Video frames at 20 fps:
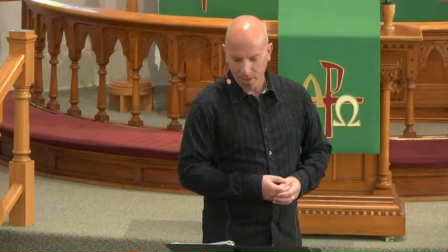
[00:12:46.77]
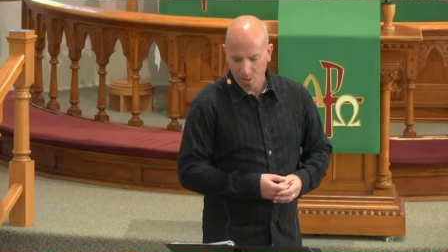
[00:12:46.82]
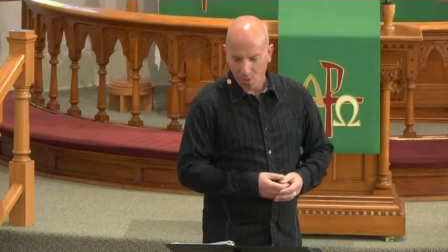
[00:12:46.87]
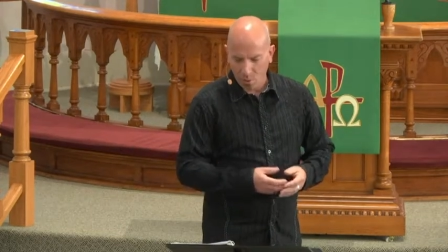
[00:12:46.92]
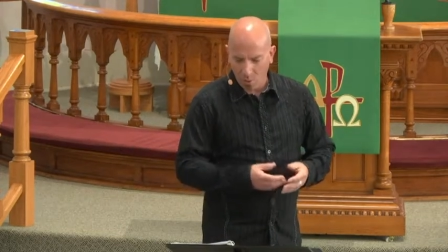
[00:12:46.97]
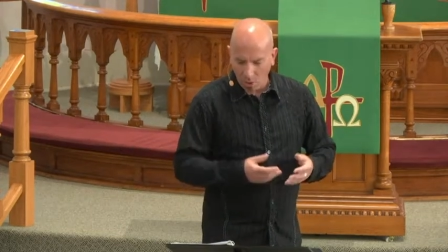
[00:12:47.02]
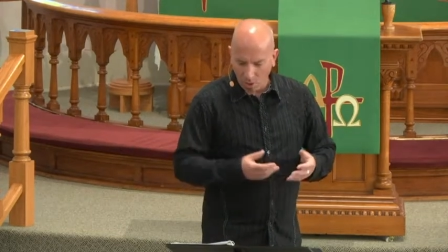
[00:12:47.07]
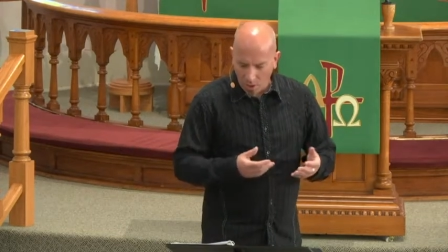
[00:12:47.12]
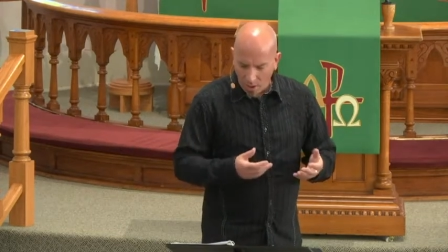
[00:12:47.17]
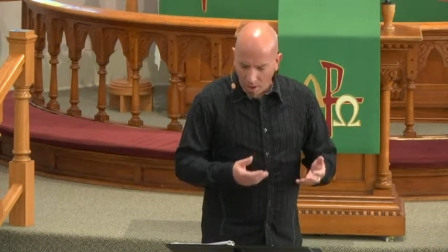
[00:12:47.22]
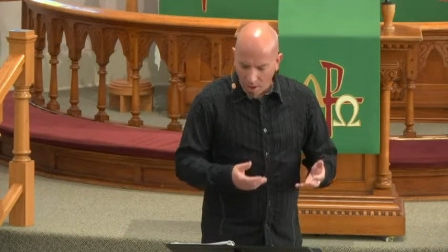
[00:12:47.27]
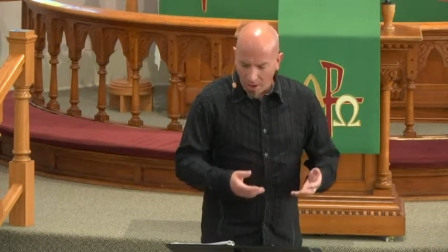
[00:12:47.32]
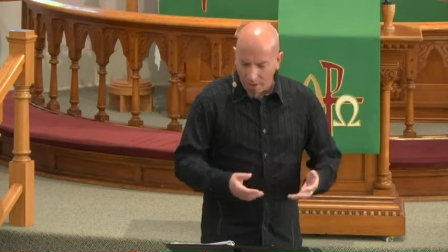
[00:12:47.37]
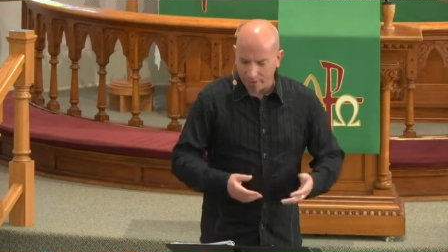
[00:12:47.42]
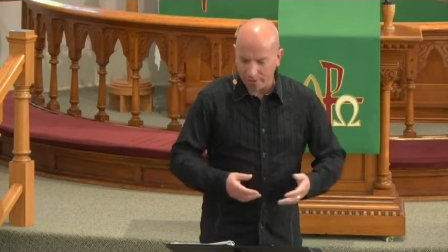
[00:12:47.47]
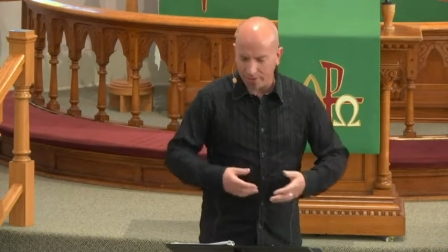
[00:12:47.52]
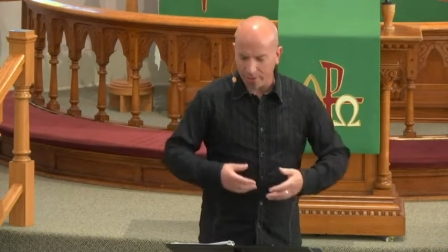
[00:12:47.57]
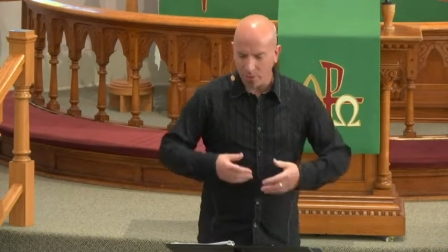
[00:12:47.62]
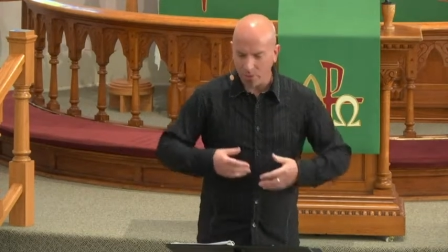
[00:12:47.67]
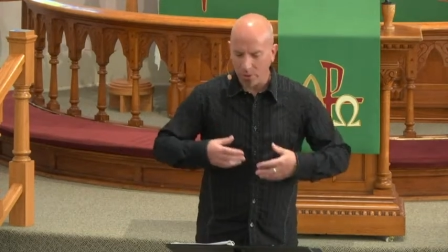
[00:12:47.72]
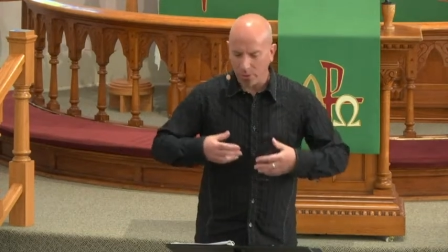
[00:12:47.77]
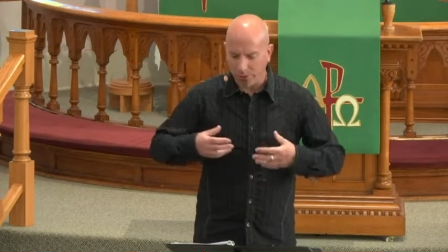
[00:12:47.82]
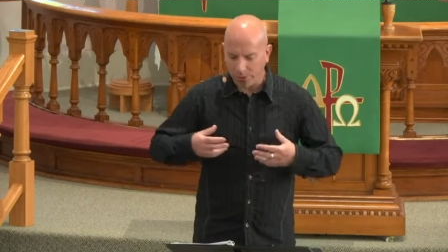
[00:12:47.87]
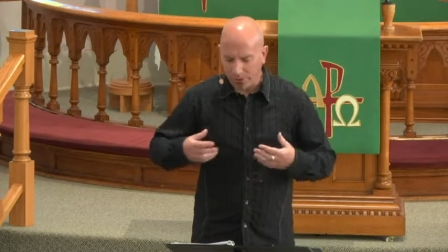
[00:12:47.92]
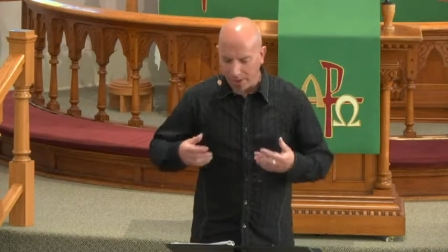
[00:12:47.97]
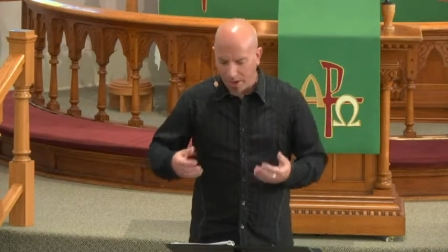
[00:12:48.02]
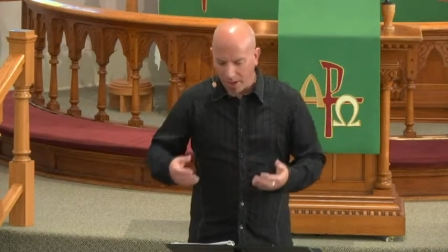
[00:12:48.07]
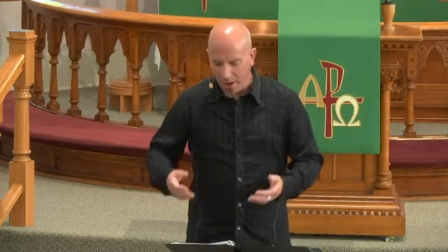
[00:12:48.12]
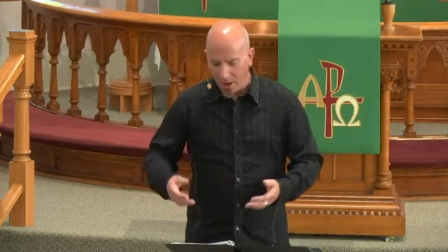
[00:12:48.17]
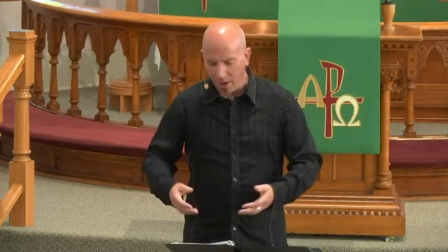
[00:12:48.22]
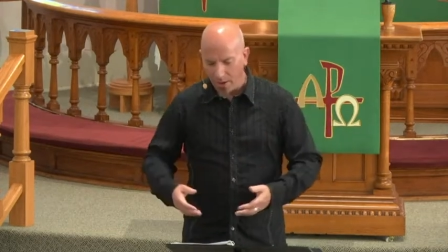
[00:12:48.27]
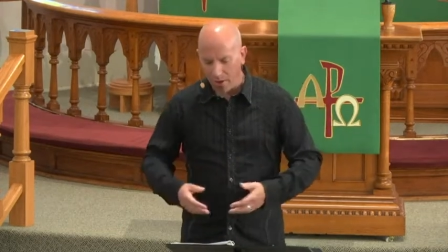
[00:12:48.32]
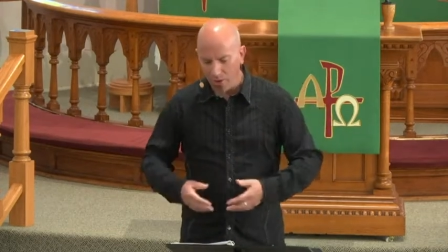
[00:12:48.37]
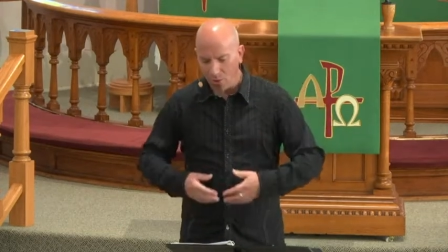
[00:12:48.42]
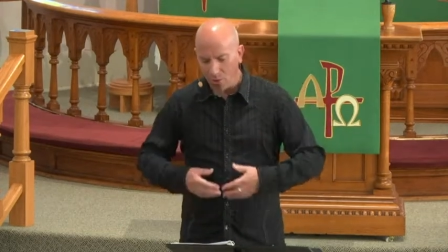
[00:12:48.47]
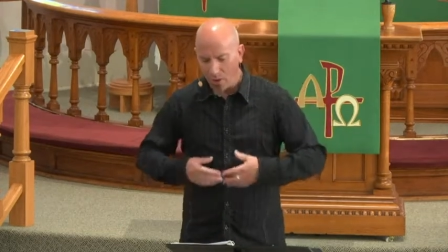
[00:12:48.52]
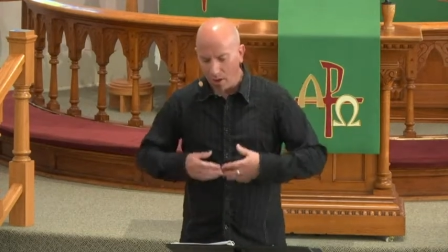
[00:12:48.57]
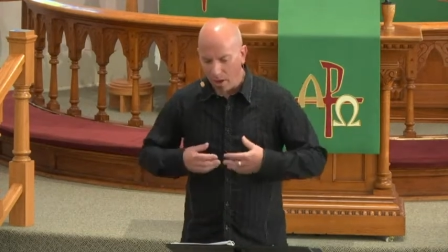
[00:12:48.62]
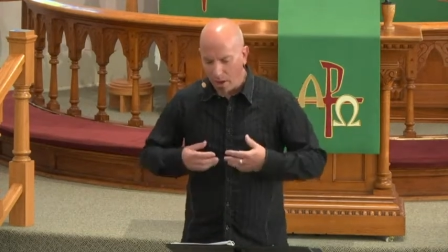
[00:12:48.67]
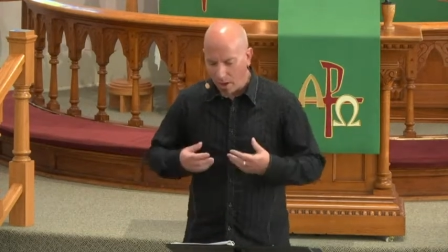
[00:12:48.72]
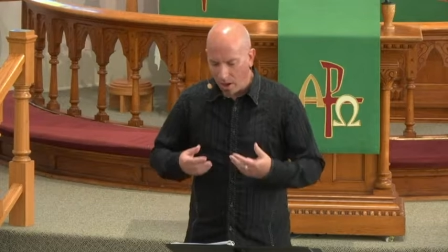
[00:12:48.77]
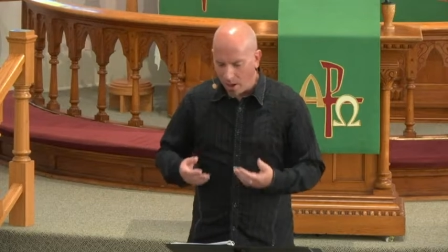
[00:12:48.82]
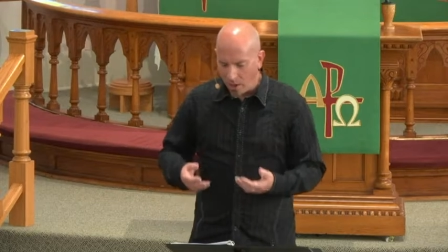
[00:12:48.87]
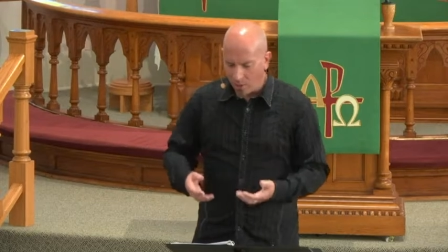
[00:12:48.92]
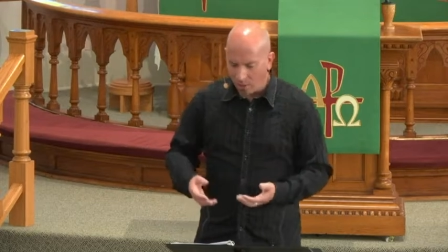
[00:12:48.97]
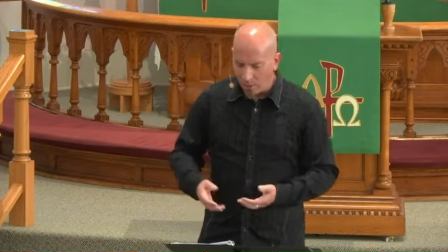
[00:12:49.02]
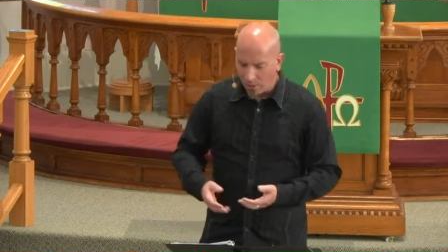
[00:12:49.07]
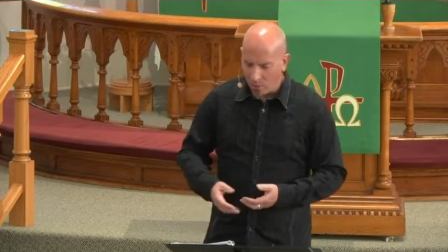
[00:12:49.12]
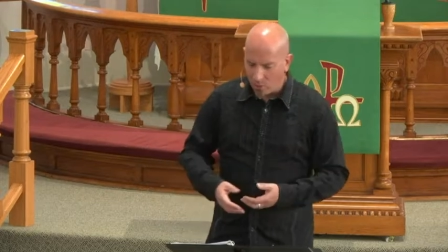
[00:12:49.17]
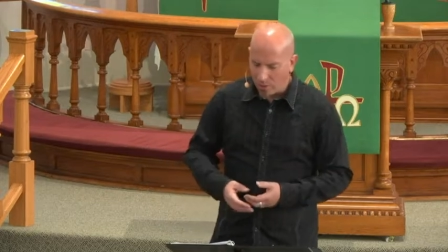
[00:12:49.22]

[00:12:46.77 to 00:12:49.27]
We're hot and we're scared and we're hungry.